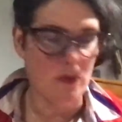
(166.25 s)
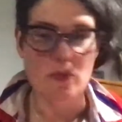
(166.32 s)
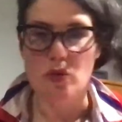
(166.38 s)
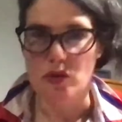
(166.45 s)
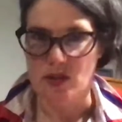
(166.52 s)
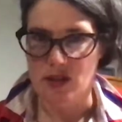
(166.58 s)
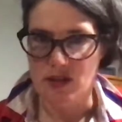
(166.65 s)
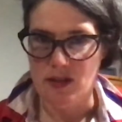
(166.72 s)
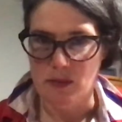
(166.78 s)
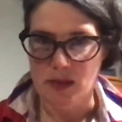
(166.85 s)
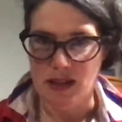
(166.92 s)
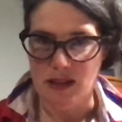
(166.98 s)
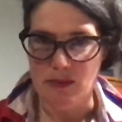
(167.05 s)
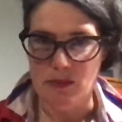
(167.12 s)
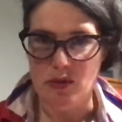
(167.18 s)
was
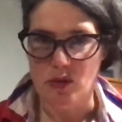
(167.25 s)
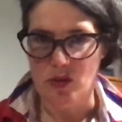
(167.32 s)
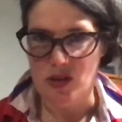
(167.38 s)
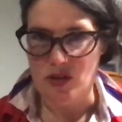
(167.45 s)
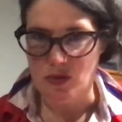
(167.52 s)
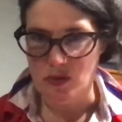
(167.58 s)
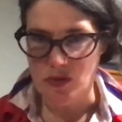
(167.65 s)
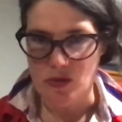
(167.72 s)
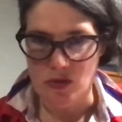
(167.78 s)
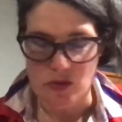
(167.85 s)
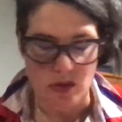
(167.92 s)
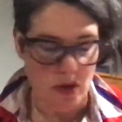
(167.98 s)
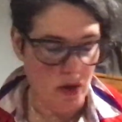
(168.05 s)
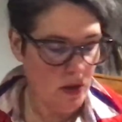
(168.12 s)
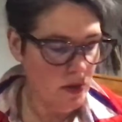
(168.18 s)
somebody employed or, or
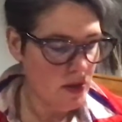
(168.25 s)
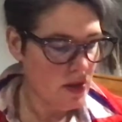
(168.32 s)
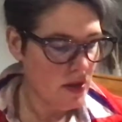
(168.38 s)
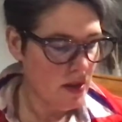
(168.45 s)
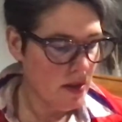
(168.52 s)
not.